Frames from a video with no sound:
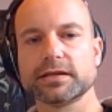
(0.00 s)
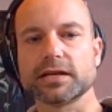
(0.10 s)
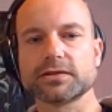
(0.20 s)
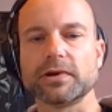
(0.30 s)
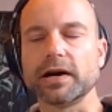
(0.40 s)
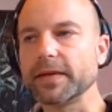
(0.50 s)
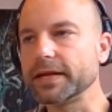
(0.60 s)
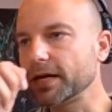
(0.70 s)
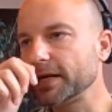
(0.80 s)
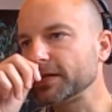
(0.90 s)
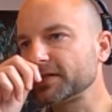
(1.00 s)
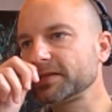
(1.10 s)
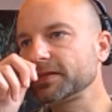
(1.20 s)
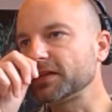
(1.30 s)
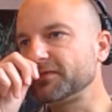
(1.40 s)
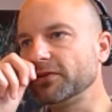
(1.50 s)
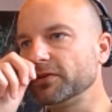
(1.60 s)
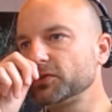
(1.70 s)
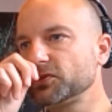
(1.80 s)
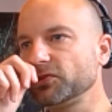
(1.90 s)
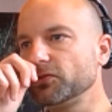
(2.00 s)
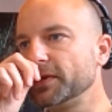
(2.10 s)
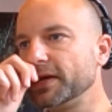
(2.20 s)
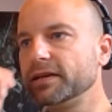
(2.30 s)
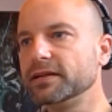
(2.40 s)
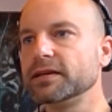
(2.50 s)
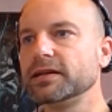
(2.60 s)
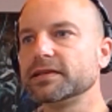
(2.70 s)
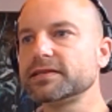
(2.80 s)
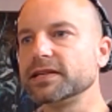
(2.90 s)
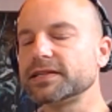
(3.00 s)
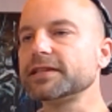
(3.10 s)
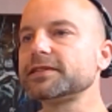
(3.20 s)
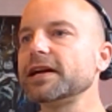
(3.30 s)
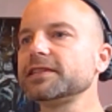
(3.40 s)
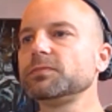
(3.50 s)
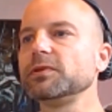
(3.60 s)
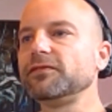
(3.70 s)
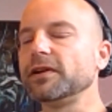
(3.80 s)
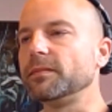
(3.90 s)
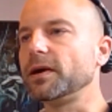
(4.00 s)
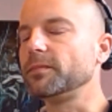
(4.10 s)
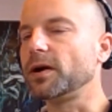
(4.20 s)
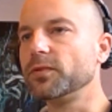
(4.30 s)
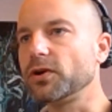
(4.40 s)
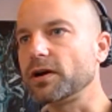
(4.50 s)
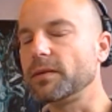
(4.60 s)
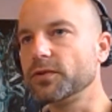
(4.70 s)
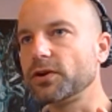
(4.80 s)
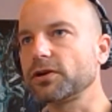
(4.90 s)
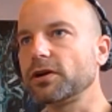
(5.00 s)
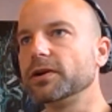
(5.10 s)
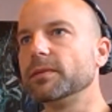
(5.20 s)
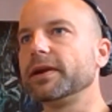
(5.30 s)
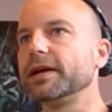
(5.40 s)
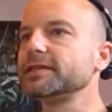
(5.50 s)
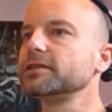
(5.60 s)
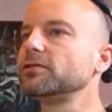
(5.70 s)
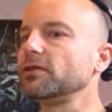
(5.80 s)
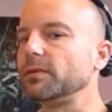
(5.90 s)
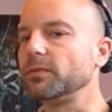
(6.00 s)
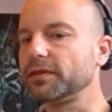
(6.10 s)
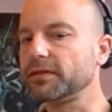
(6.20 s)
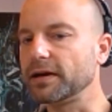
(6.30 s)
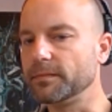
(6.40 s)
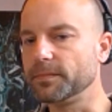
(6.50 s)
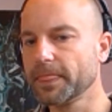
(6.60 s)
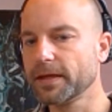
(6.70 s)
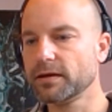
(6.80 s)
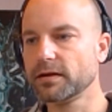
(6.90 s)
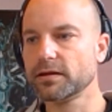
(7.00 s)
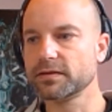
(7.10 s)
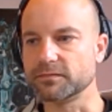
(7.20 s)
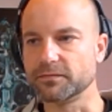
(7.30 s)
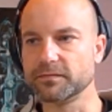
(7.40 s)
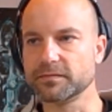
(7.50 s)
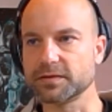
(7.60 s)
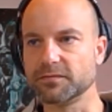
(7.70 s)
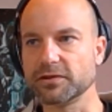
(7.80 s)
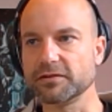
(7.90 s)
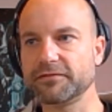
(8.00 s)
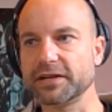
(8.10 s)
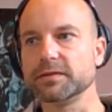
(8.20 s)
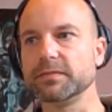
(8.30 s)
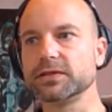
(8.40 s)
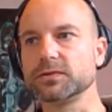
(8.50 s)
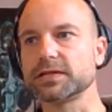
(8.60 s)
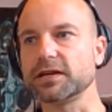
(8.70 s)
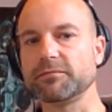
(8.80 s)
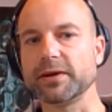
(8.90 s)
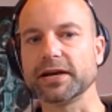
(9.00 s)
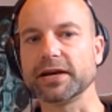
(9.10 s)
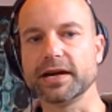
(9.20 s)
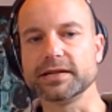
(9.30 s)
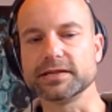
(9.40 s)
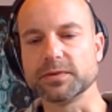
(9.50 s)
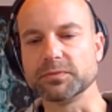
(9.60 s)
That's right, and that's very true in a sense. And to be fair, I'm not a coder, but I did grow up with some very fundamental stuff back in the 80s.